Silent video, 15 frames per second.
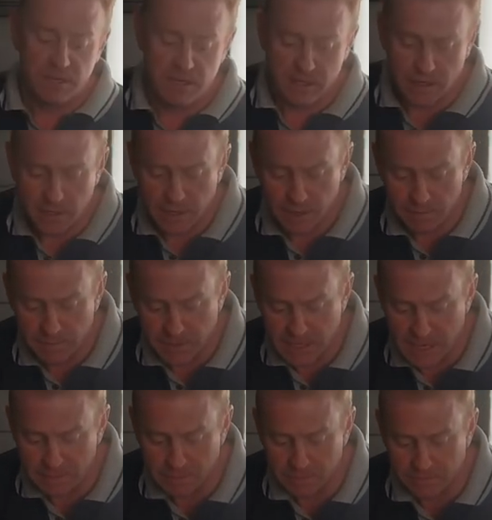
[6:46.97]
me a
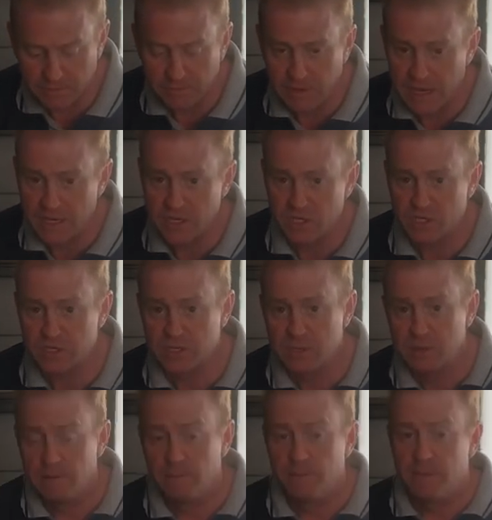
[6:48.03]
couple of advantages.
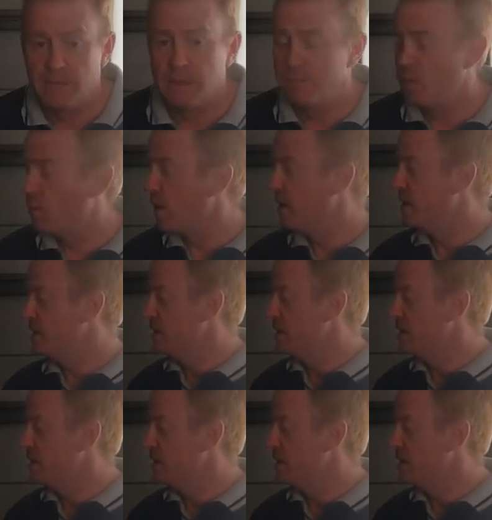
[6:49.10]
Number one